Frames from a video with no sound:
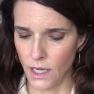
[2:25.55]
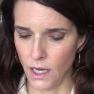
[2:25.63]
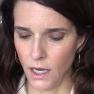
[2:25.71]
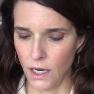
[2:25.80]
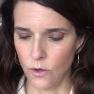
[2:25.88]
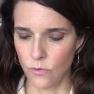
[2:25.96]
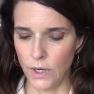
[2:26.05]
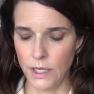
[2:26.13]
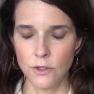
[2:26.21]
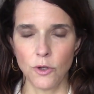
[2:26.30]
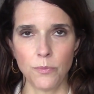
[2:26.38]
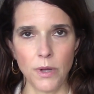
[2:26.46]
Uh,
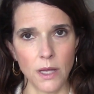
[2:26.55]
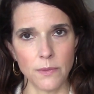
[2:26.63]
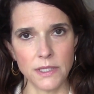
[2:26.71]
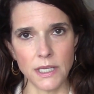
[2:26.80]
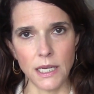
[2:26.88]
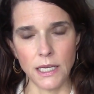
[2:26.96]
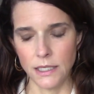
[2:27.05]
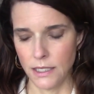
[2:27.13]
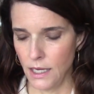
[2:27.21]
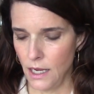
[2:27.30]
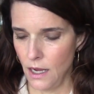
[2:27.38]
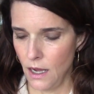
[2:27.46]
retinol palmitate
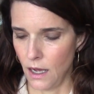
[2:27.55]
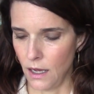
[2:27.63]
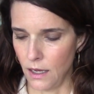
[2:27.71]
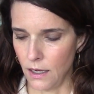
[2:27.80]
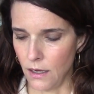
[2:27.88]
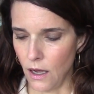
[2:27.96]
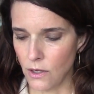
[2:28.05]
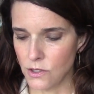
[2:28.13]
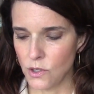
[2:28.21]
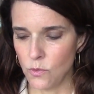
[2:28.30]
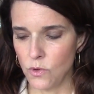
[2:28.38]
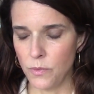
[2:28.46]
uh,
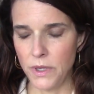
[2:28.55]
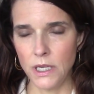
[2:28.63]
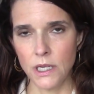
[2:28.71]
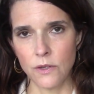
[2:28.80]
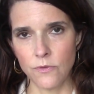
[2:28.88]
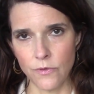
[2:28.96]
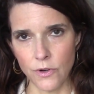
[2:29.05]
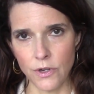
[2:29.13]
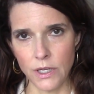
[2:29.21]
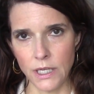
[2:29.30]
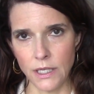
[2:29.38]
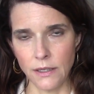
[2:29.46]
also will be
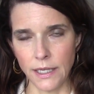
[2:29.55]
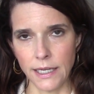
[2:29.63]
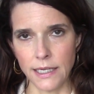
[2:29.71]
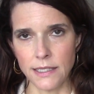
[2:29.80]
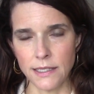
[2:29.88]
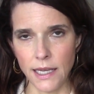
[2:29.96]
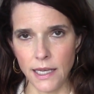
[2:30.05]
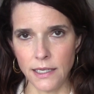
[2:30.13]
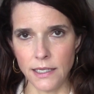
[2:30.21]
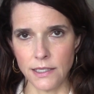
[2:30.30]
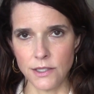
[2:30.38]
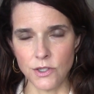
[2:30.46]
converted. Like I said,
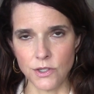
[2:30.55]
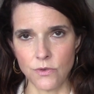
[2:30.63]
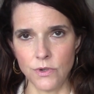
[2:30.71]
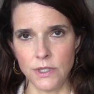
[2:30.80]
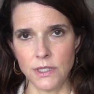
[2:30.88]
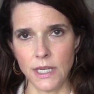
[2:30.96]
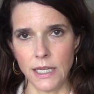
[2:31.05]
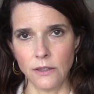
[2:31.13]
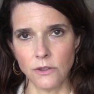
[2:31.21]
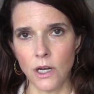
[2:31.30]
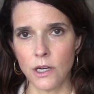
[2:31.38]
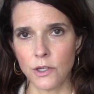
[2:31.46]
it's just going to take
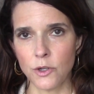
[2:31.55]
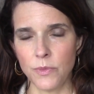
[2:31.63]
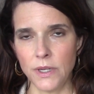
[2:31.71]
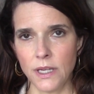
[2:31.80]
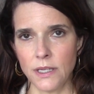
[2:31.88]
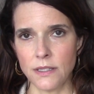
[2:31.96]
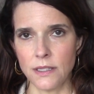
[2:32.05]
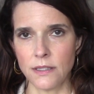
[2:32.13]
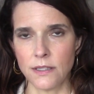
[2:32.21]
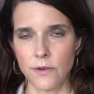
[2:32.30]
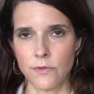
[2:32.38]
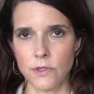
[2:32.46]
longer because it's
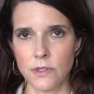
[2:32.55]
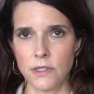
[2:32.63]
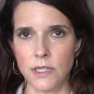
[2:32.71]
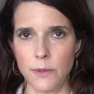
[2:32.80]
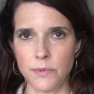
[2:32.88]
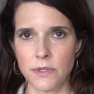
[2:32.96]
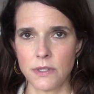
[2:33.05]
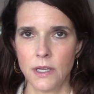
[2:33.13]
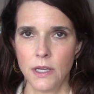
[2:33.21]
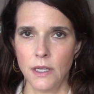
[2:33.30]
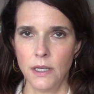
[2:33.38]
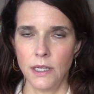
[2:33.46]
several steps.
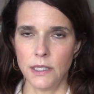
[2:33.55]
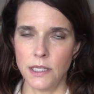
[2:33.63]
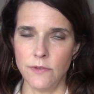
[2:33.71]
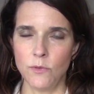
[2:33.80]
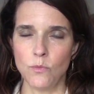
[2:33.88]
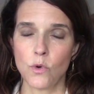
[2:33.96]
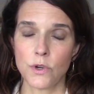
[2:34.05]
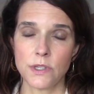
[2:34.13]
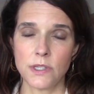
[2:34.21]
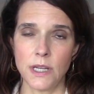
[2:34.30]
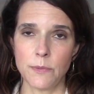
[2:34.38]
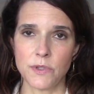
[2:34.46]
It's even more
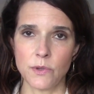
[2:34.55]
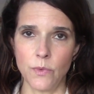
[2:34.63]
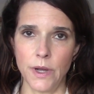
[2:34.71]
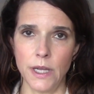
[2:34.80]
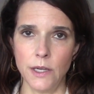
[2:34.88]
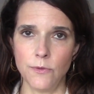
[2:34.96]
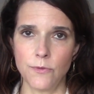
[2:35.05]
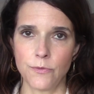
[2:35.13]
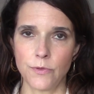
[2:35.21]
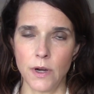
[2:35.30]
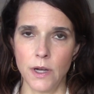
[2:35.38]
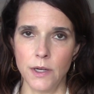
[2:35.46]
steps away
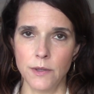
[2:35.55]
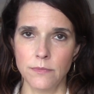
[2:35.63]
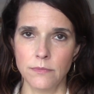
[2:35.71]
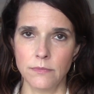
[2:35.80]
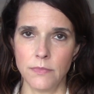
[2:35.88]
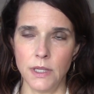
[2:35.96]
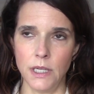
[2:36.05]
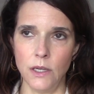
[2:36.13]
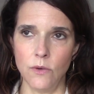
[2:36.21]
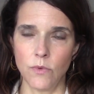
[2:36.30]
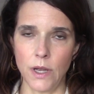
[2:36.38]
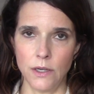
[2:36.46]
from
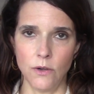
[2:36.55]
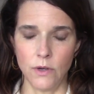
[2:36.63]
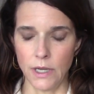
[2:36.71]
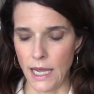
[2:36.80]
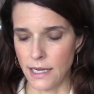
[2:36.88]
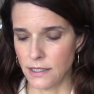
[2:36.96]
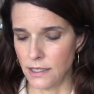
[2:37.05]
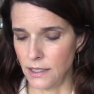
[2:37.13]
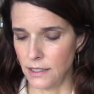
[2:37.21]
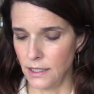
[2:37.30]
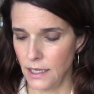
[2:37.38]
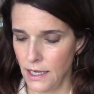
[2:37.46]
the retinoic
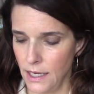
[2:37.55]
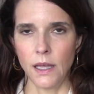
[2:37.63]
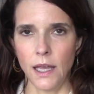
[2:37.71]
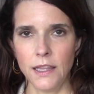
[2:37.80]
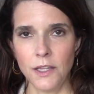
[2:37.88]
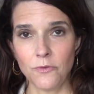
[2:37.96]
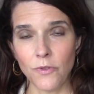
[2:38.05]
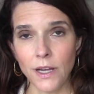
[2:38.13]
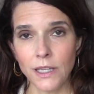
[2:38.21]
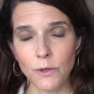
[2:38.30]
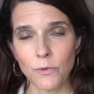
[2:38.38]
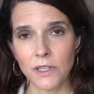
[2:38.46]
acid. And then
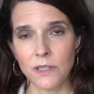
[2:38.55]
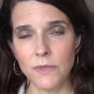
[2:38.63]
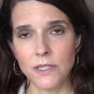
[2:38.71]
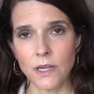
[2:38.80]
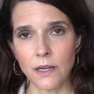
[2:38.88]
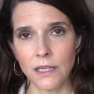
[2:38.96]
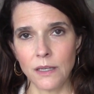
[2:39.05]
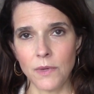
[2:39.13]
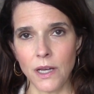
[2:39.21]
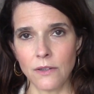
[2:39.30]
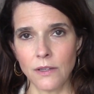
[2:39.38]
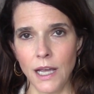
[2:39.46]
finally, we're going to be talking
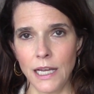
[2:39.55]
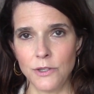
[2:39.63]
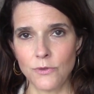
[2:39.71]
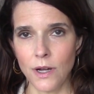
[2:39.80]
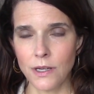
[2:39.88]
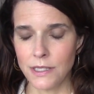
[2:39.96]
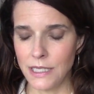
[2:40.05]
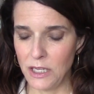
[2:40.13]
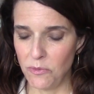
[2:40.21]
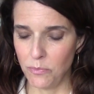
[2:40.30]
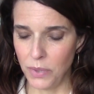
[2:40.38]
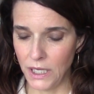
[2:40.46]
about
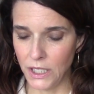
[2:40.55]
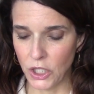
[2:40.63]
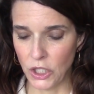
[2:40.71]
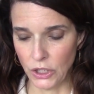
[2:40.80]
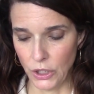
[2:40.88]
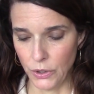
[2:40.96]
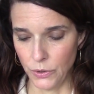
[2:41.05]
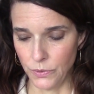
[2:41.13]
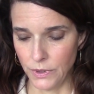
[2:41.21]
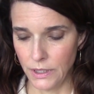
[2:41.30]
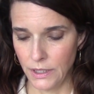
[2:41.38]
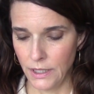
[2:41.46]

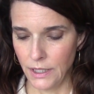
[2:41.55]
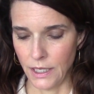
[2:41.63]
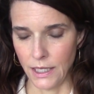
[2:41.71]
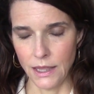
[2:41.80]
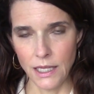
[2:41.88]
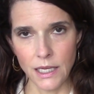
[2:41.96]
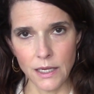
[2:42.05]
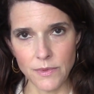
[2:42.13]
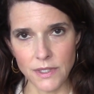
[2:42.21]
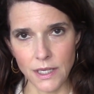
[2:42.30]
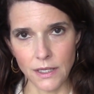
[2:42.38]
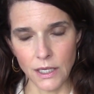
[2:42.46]
hydroxypinacolone, I think I'm
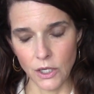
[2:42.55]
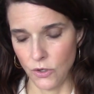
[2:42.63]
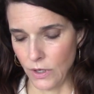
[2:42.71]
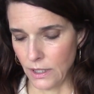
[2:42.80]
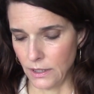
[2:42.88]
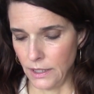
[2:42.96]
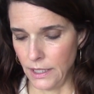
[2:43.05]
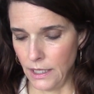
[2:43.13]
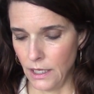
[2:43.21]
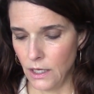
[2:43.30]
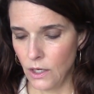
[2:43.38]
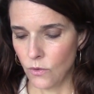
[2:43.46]
saying that
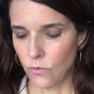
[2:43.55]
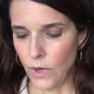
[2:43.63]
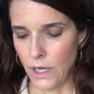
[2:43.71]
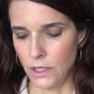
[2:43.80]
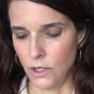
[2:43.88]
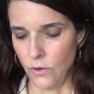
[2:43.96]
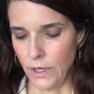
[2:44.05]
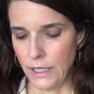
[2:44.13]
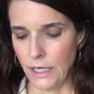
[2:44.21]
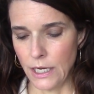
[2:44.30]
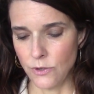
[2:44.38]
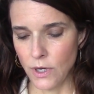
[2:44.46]
correctly,
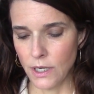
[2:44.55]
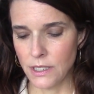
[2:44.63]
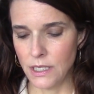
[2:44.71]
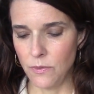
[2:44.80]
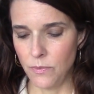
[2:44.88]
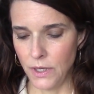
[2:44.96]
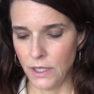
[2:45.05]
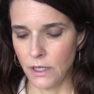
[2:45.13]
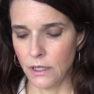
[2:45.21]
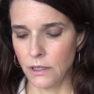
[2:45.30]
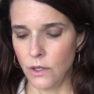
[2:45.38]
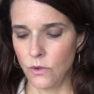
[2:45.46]
retinoate.
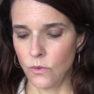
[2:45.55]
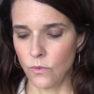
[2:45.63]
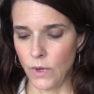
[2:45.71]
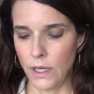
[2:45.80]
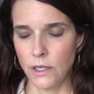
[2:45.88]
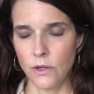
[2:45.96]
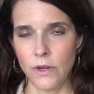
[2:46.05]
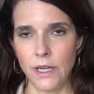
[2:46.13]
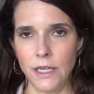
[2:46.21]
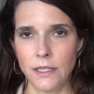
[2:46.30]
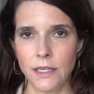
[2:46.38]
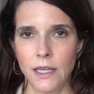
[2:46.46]
Hydroxypinacolone
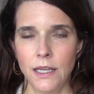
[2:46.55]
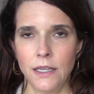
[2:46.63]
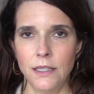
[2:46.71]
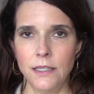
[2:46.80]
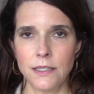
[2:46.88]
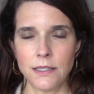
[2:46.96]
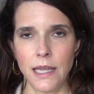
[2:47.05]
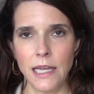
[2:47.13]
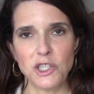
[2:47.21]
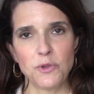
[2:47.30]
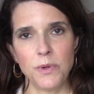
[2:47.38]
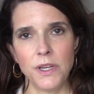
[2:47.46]
retinoate, it is
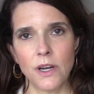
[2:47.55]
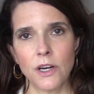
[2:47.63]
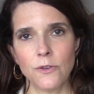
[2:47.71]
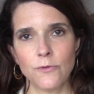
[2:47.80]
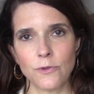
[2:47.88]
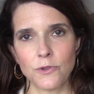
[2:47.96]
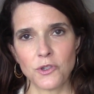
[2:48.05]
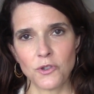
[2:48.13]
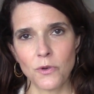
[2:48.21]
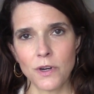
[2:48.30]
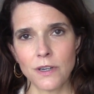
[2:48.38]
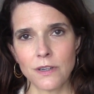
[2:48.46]
H P R for
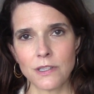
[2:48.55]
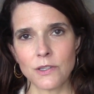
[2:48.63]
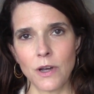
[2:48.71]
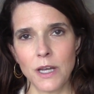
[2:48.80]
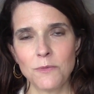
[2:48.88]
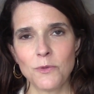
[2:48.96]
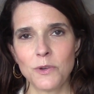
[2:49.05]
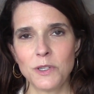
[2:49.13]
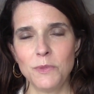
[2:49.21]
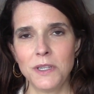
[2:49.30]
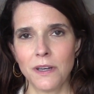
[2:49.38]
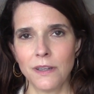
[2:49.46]
short, so I'm going
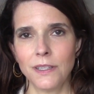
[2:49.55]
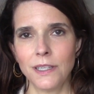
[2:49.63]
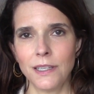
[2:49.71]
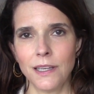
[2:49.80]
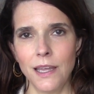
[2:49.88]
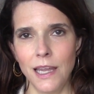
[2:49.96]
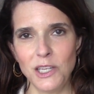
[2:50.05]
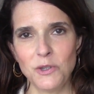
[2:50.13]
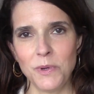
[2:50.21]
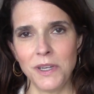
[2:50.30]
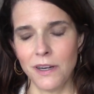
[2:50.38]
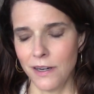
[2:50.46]
to be calling it H
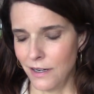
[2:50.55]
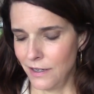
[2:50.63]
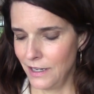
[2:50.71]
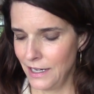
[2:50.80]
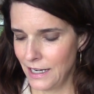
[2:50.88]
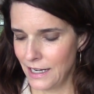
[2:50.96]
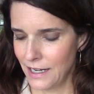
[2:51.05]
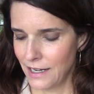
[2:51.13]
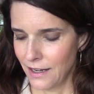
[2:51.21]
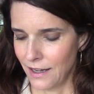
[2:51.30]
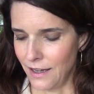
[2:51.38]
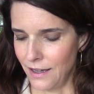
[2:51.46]
P R
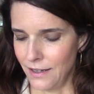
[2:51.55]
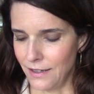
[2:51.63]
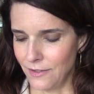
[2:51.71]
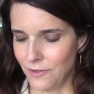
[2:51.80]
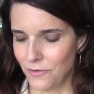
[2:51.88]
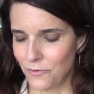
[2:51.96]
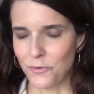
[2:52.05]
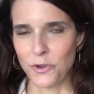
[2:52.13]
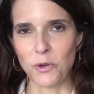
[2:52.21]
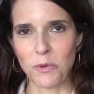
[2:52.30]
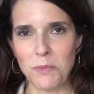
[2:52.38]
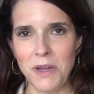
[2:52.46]
uh, for
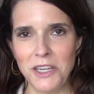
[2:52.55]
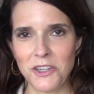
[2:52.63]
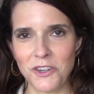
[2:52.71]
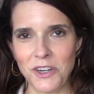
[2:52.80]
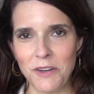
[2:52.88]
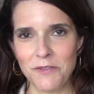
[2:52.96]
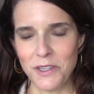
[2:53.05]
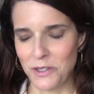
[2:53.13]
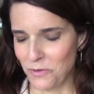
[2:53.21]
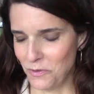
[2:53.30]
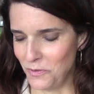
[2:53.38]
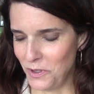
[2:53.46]
the remainder of
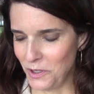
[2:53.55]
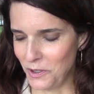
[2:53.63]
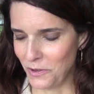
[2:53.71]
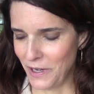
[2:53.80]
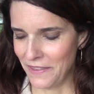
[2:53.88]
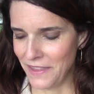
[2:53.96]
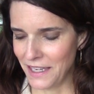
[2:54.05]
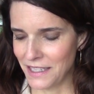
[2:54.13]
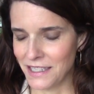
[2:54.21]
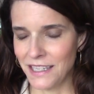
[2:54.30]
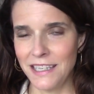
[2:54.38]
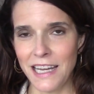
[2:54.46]
this review, and that
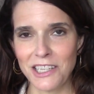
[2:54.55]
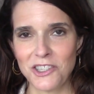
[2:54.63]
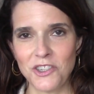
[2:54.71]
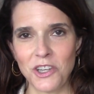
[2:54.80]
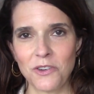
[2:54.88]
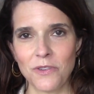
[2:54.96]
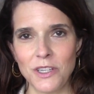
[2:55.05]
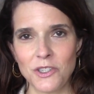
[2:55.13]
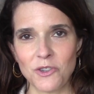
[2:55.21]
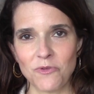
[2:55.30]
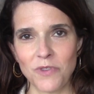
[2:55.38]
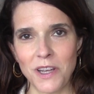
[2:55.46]
is a next
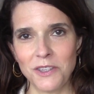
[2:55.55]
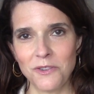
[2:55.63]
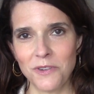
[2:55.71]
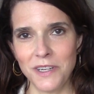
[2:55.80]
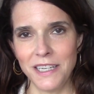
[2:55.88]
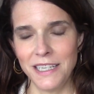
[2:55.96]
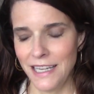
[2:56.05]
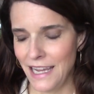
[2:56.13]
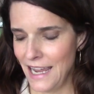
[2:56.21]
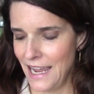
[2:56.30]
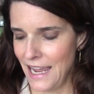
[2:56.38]
generation retinoid.